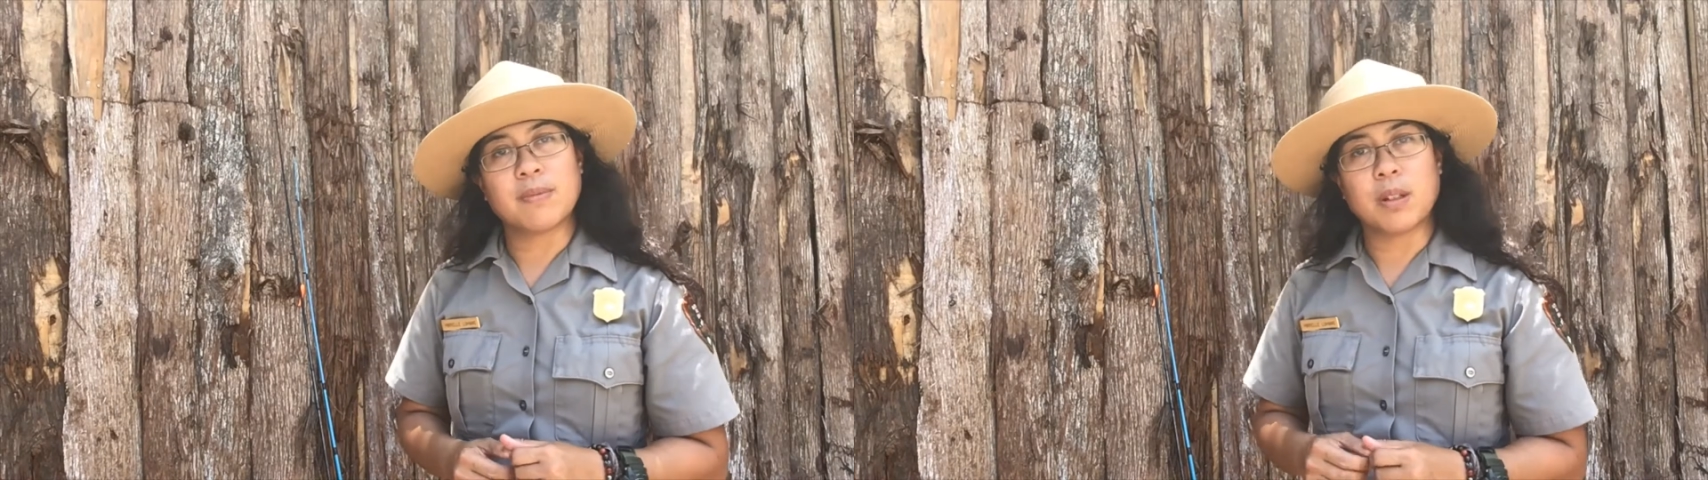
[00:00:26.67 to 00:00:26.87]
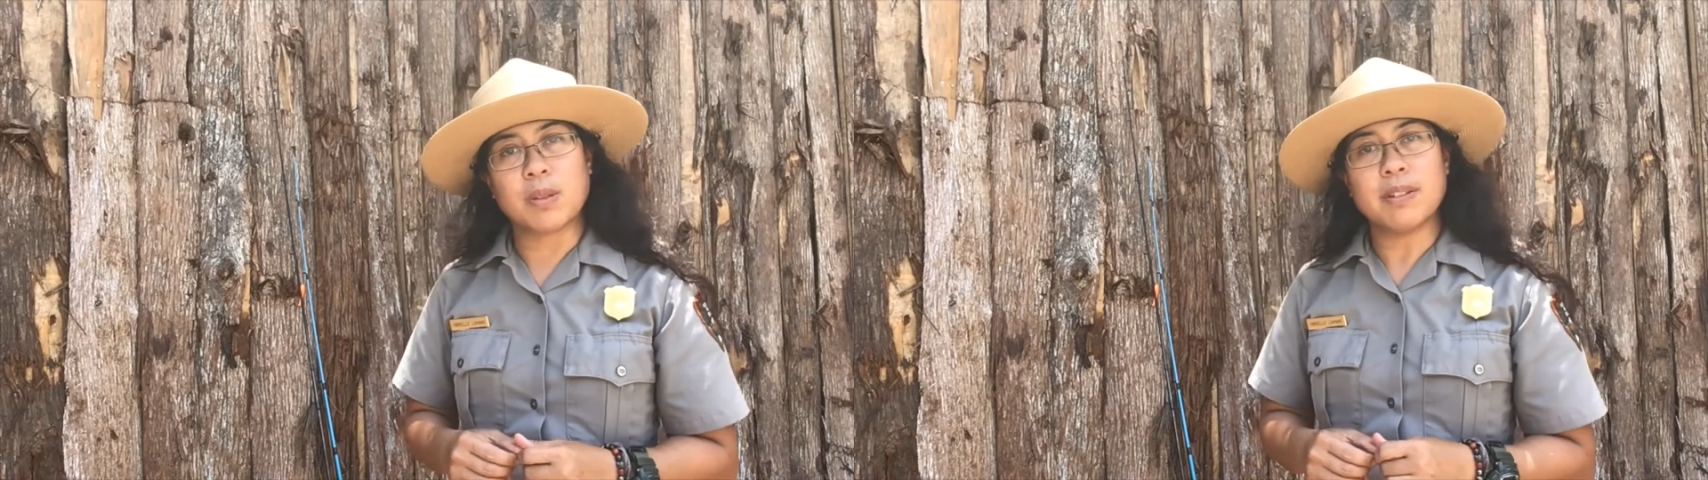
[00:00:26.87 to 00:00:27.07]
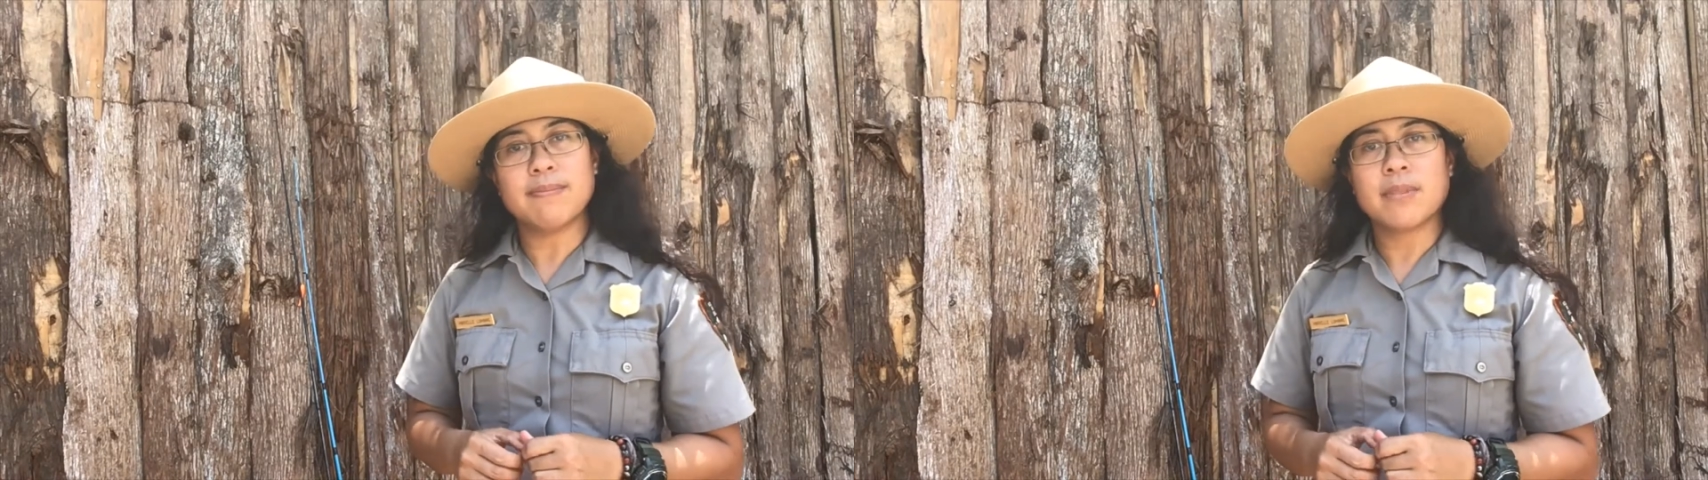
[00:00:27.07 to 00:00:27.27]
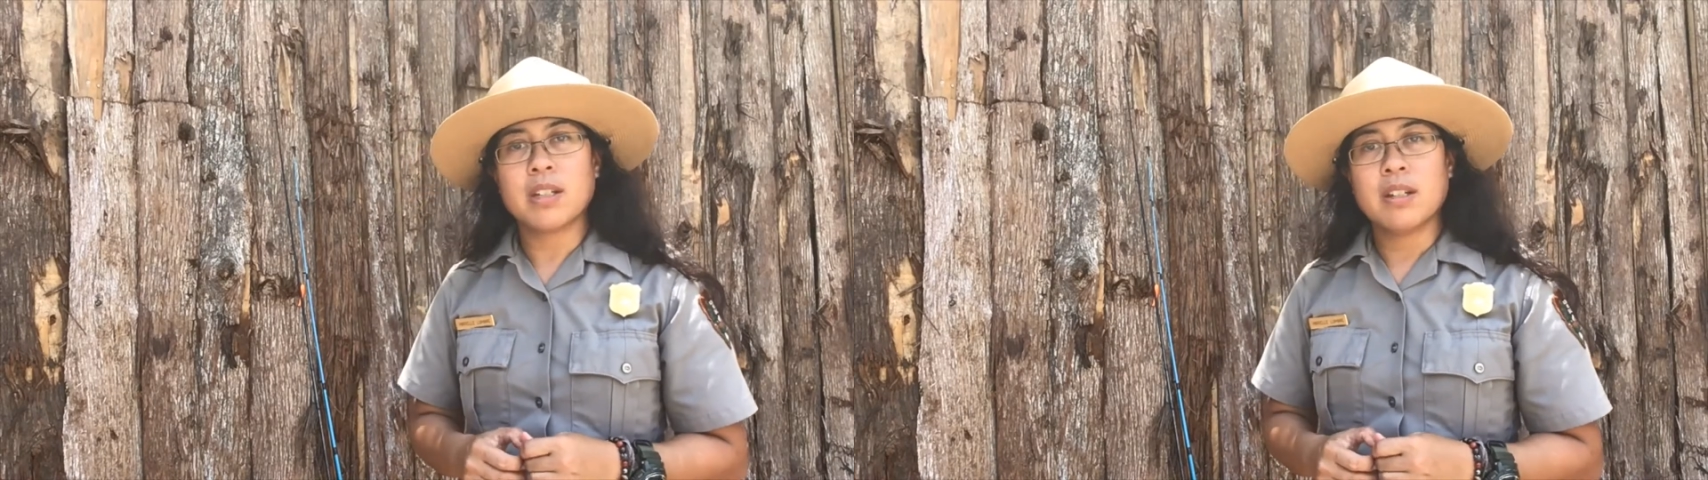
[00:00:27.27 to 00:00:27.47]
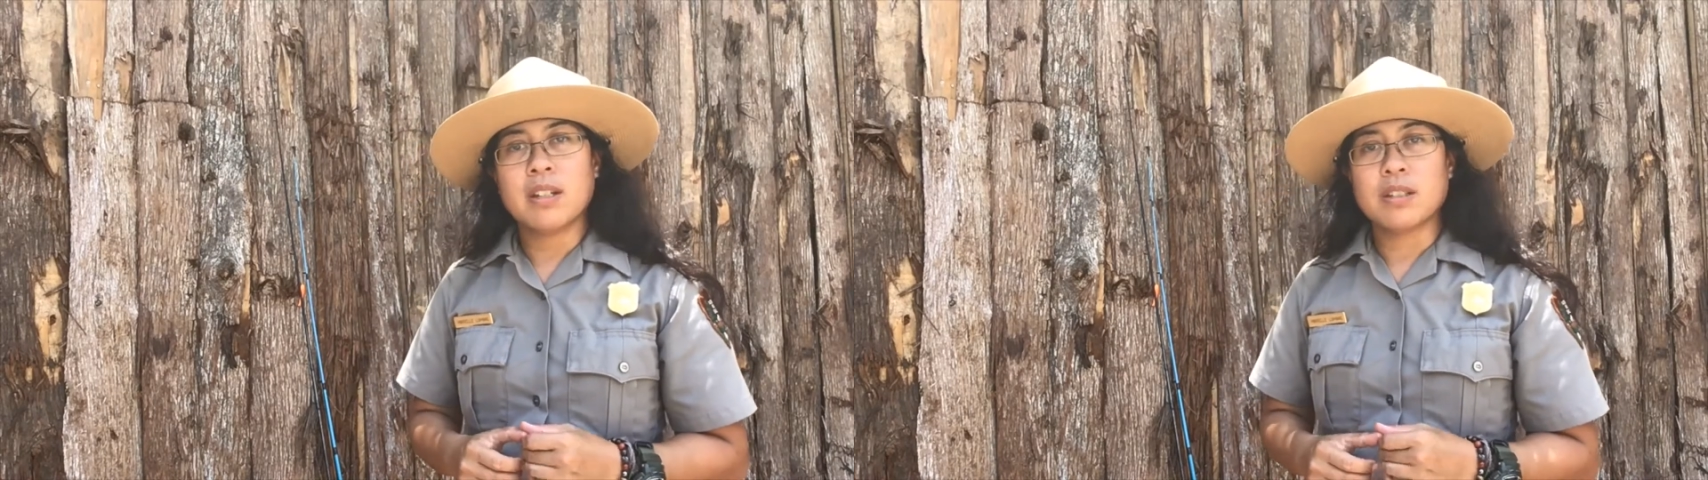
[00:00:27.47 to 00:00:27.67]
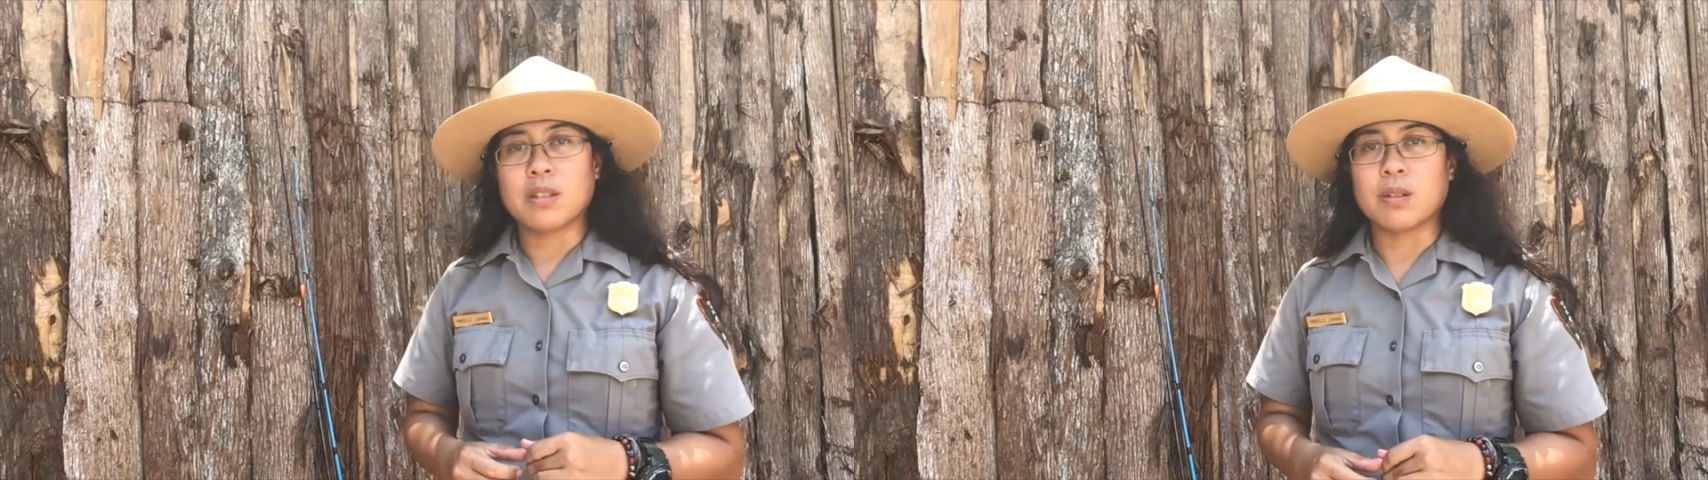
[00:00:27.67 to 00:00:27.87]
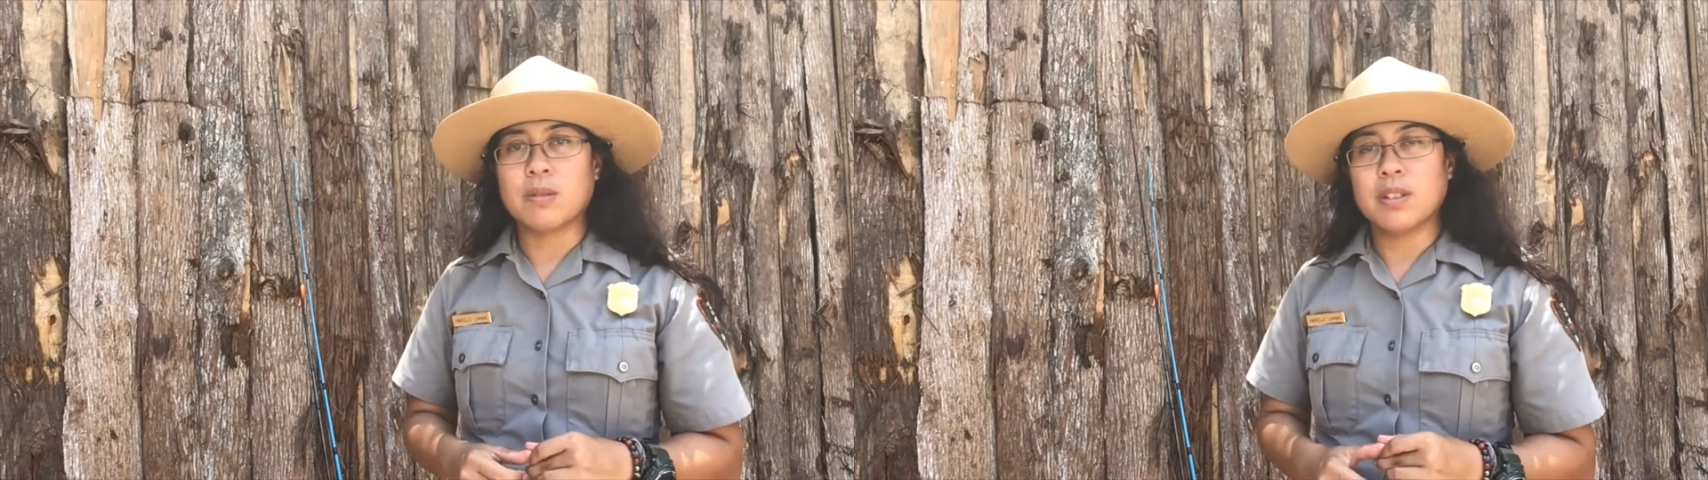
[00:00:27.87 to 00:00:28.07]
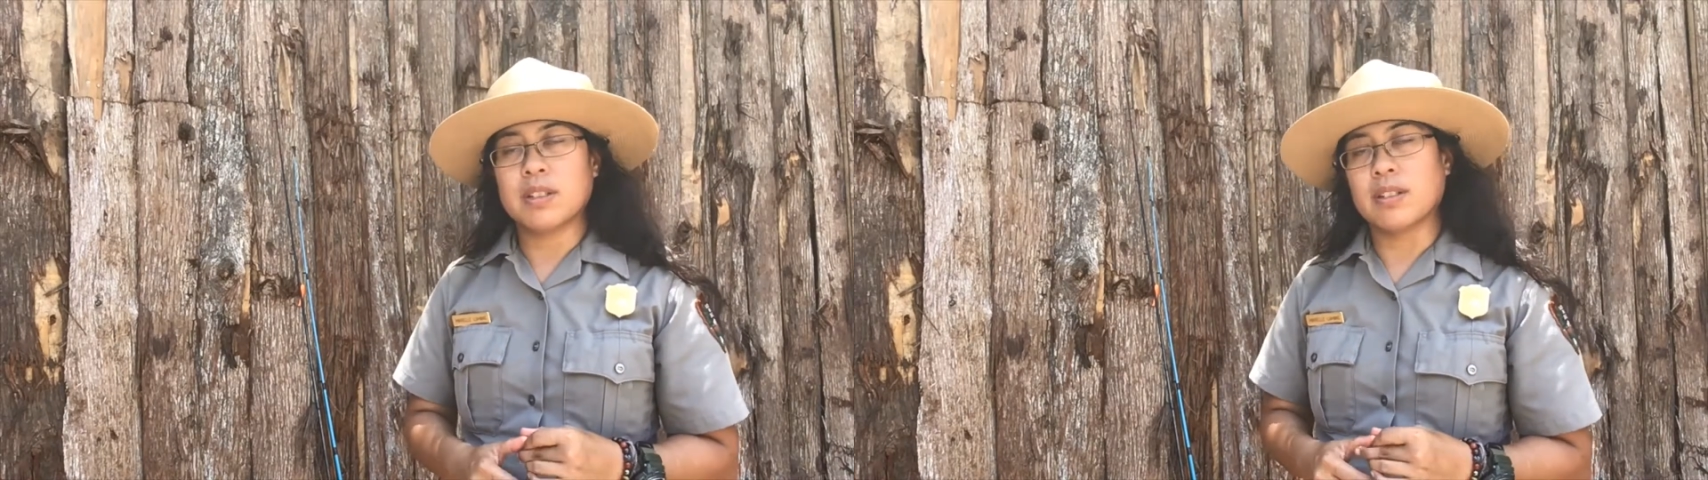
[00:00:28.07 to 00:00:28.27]
Okay, so
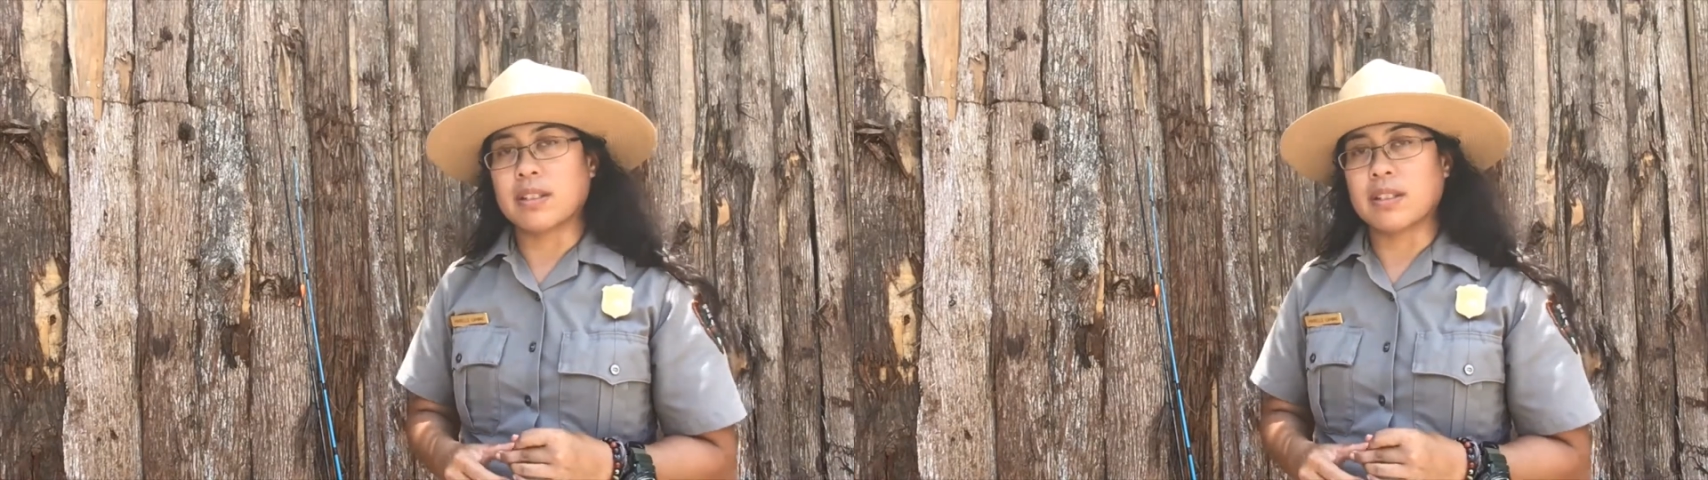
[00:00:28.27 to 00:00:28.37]
let's